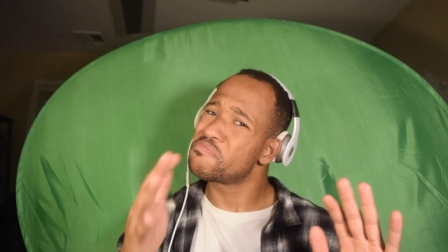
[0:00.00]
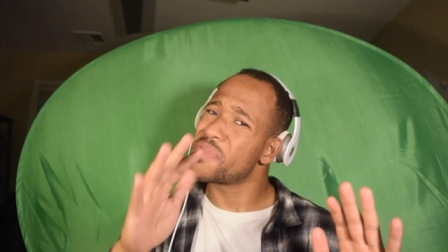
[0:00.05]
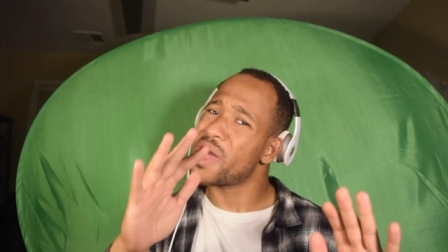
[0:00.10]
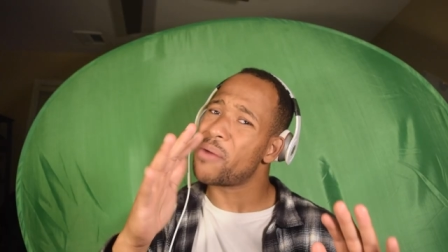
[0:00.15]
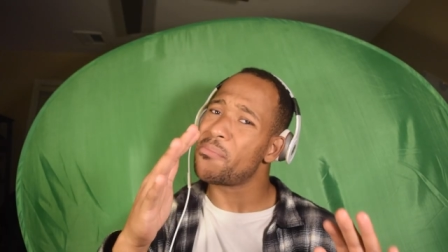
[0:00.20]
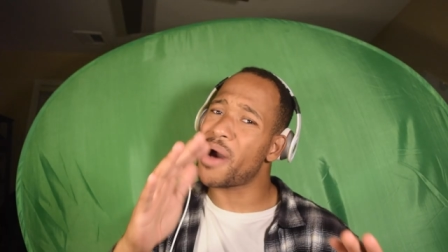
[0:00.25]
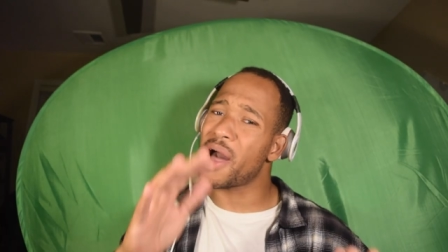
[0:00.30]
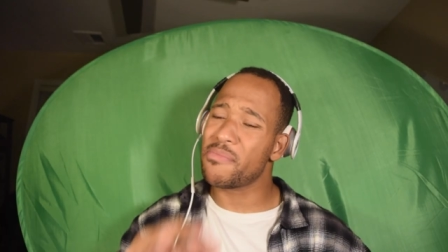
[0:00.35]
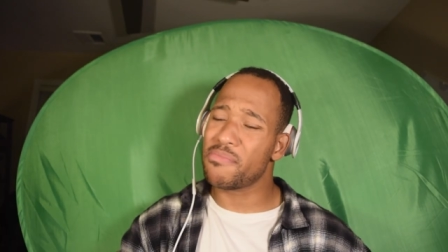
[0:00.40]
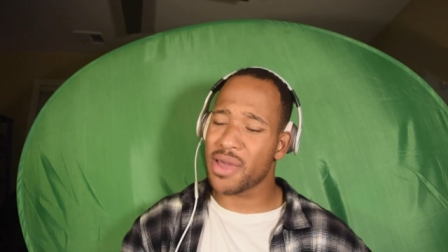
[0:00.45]

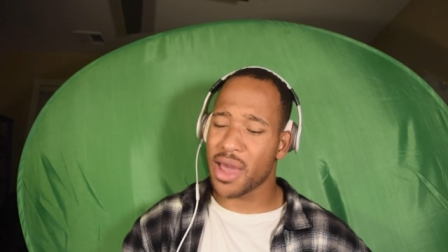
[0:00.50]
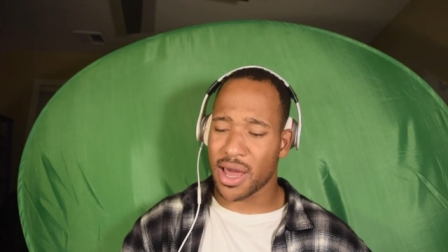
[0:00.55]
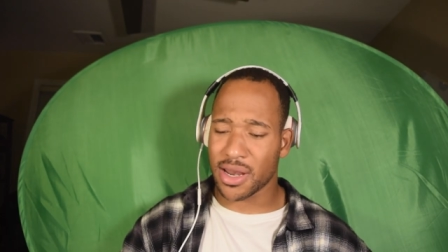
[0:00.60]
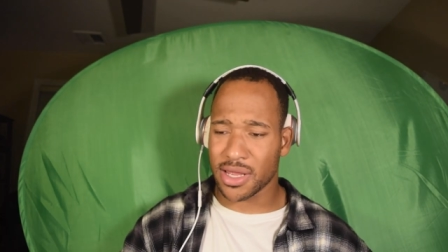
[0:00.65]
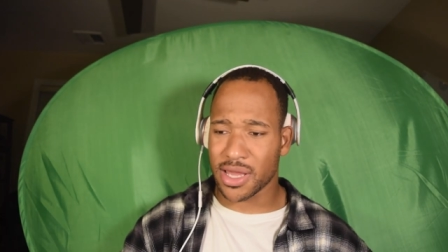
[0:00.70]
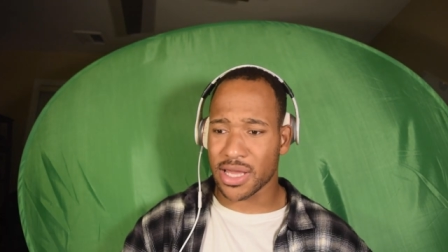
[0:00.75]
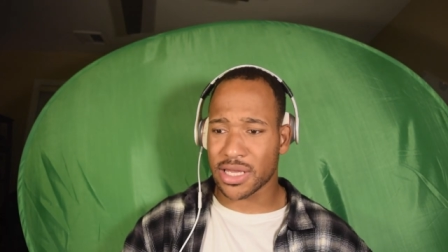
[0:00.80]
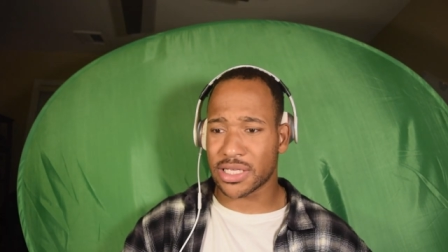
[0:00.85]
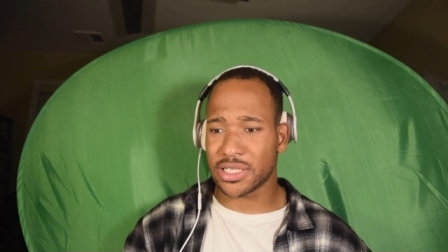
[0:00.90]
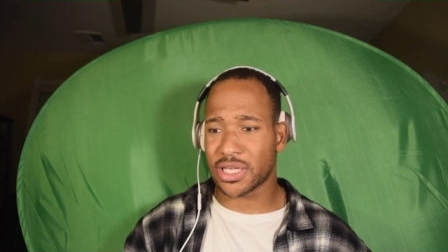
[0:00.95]
That might be out of
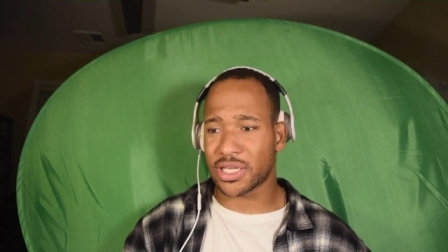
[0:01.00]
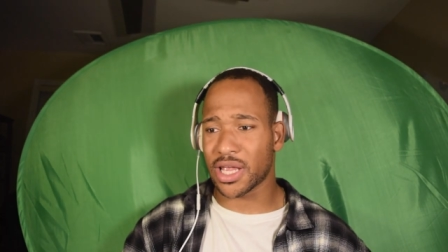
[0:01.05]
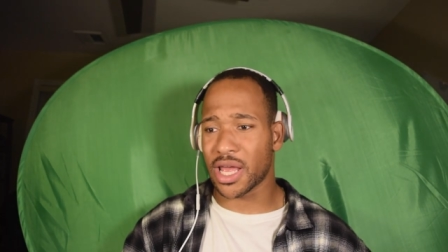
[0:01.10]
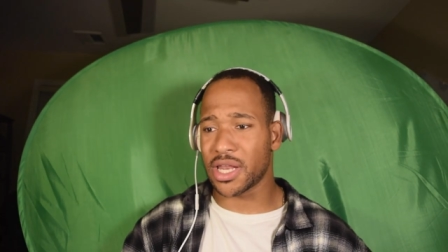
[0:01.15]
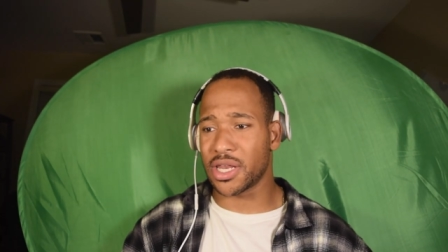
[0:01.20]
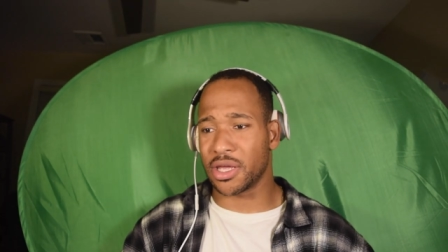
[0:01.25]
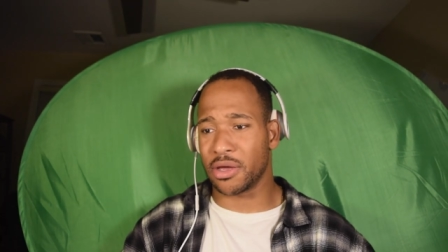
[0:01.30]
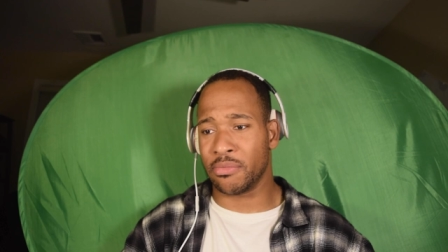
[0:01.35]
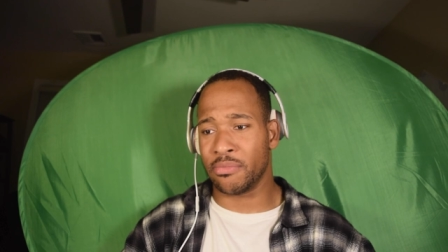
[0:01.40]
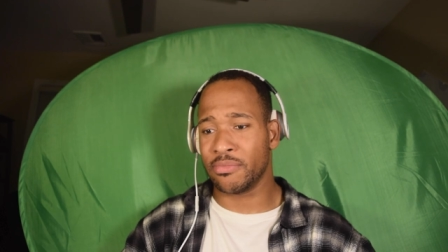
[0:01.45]
Yankee
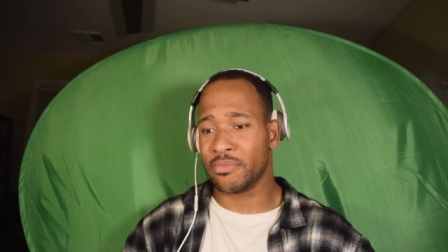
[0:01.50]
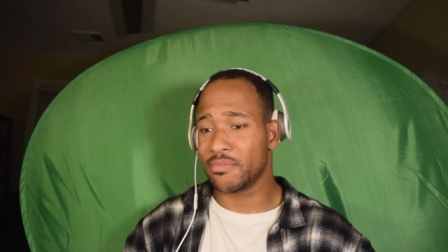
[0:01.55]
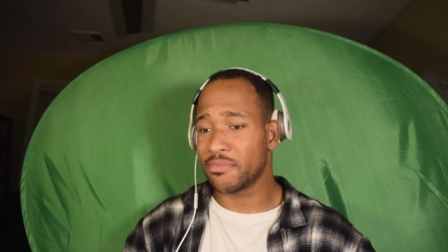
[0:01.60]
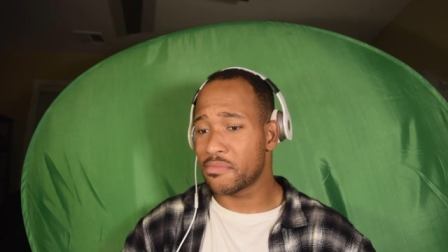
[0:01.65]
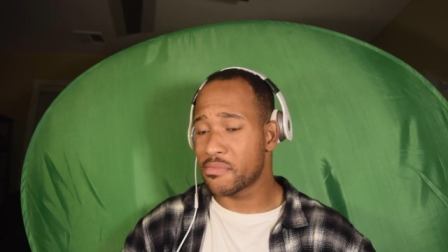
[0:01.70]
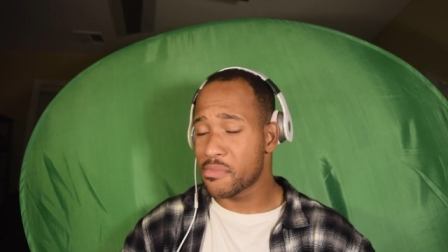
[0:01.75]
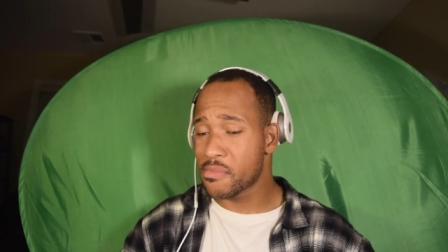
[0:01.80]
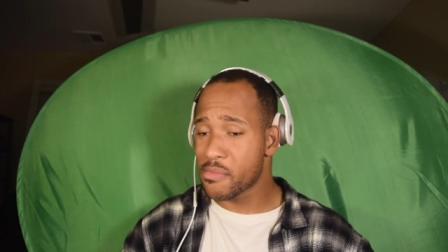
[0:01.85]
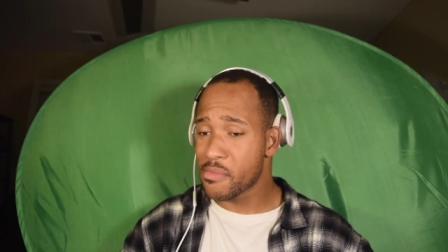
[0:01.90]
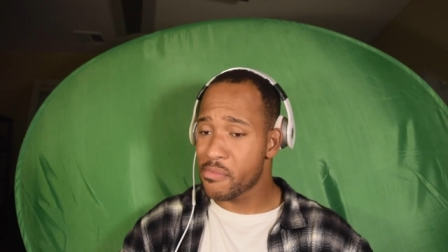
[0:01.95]
Stadium.
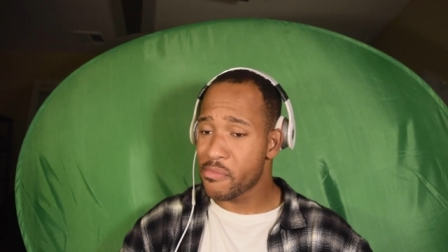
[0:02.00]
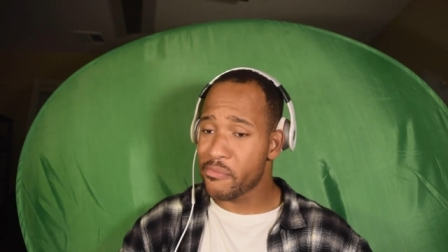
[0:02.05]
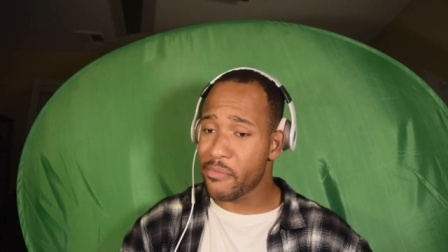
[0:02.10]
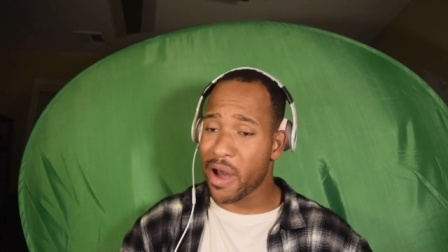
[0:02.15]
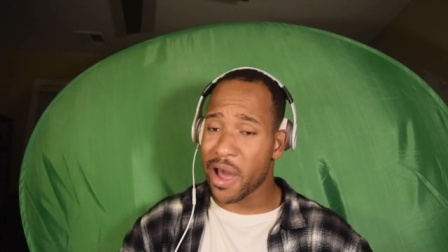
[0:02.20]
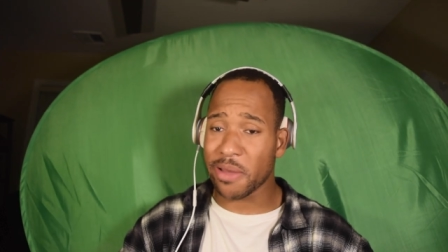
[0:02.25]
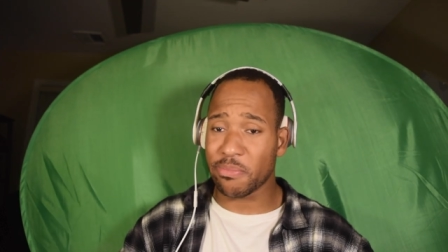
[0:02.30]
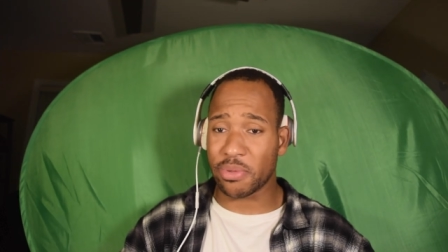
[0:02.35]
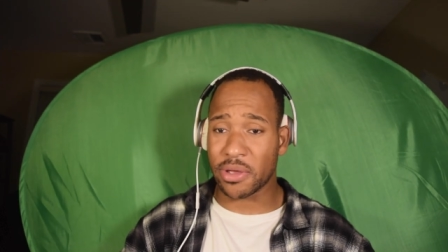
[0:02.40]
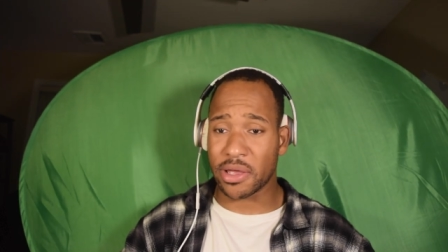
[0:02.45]
Might